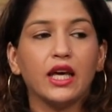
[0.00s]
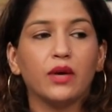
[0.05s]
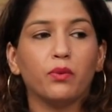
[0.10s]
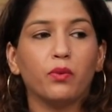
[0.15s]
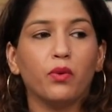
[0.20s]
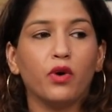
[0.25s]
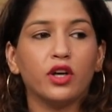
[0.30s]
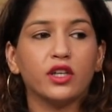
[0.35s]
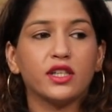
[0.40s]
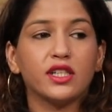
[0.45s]

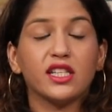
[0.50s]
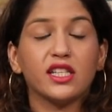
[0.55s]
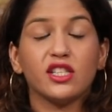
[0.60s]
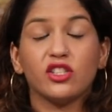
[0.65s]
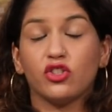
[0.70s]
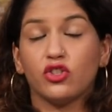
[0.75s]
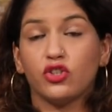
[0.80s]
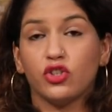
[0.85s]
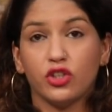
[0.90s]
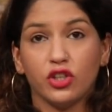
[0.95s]
What
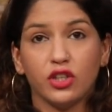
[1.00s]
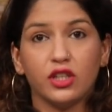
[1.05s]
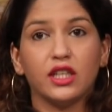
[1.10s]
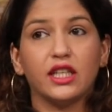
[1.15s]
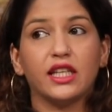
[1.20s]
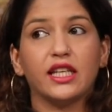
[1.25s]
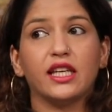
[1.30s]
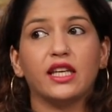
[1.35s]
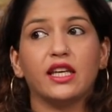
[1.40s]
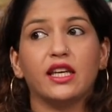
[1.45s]
is
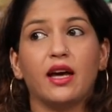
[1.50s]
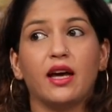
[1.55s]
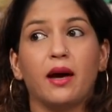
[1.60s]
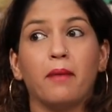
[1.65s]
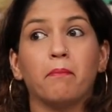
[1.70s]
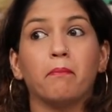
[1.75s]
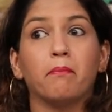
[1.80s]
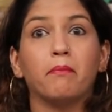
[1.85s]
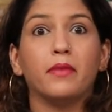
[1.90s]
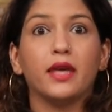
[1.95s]
really
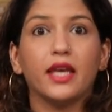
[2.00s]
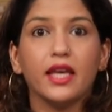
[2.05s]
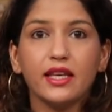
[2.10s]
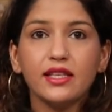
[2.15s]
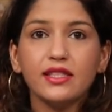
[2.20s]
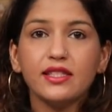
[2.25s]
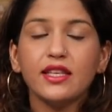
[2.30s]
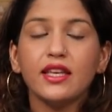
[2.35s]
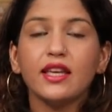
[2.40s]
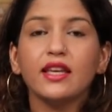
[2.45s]

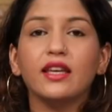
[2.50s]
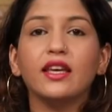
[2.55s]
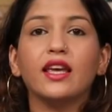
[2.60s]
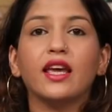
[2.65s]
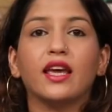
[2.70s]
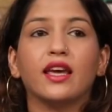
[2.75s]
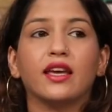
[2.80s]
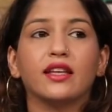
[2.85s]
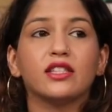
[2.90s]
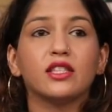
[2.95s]
amazing
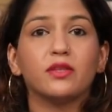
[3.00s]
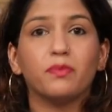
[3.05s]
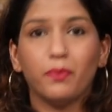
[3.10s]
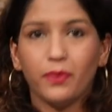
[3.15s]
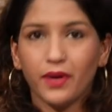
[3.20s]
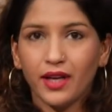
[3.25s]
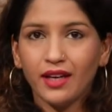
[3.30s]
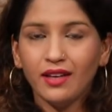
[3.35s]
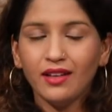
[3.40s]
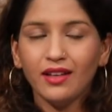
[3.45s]
in
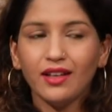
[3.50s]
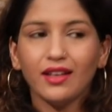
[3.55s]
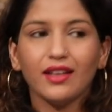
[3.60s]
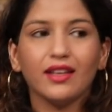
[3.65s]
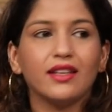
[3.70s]
Spring